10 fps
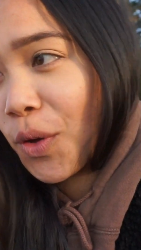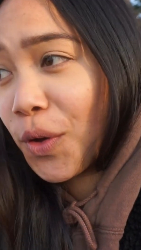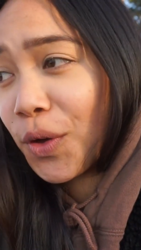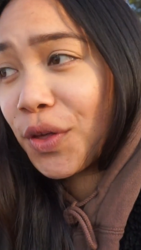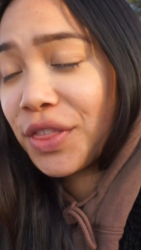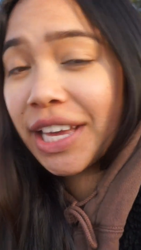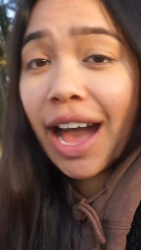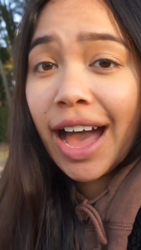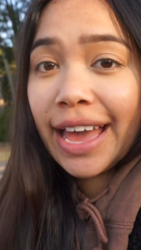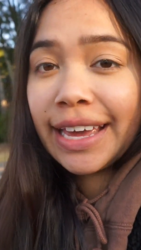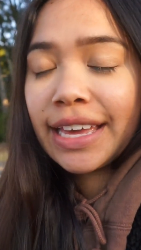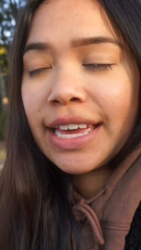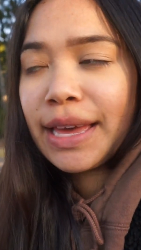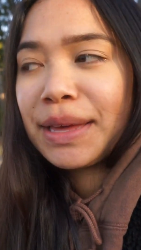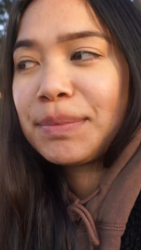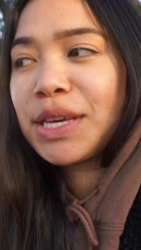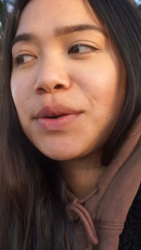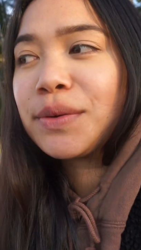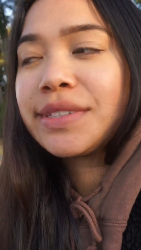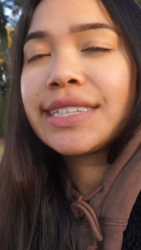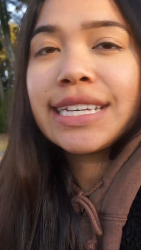call the guy because